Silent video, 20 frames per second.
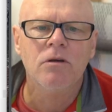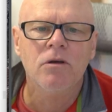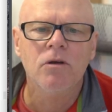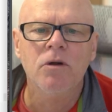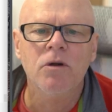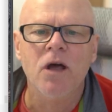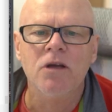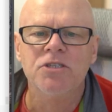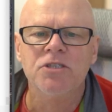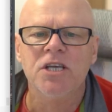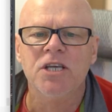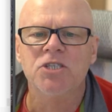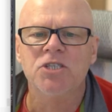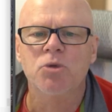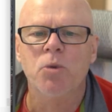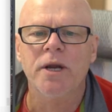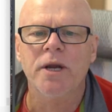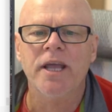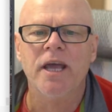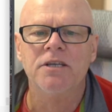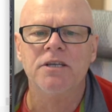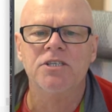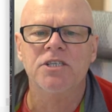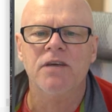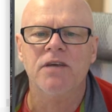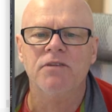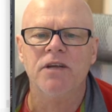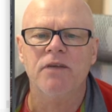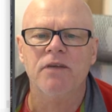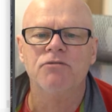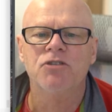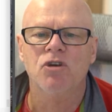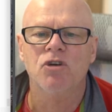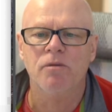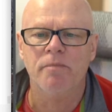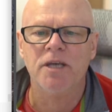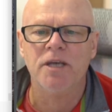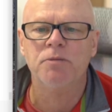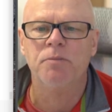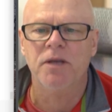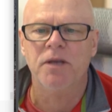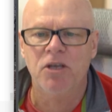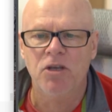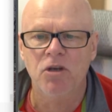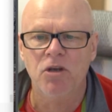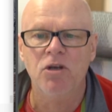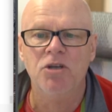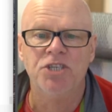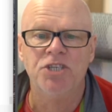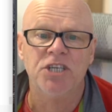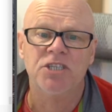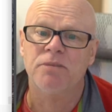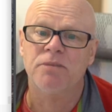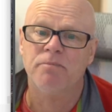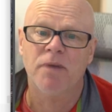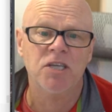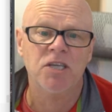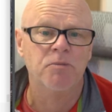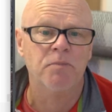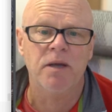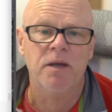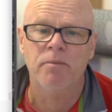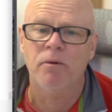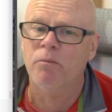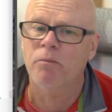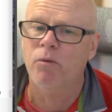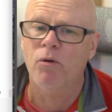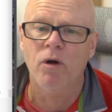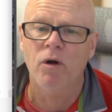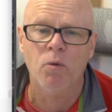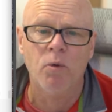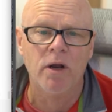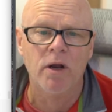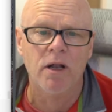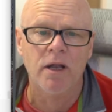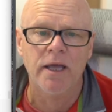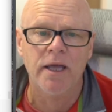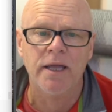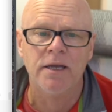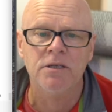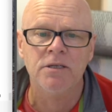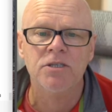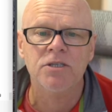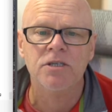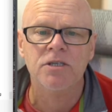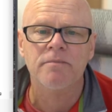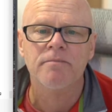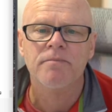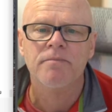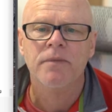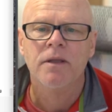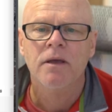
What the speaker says: Uno says 28 to 70 f2 must be huge. Yes, it must be, but boy, what a lens.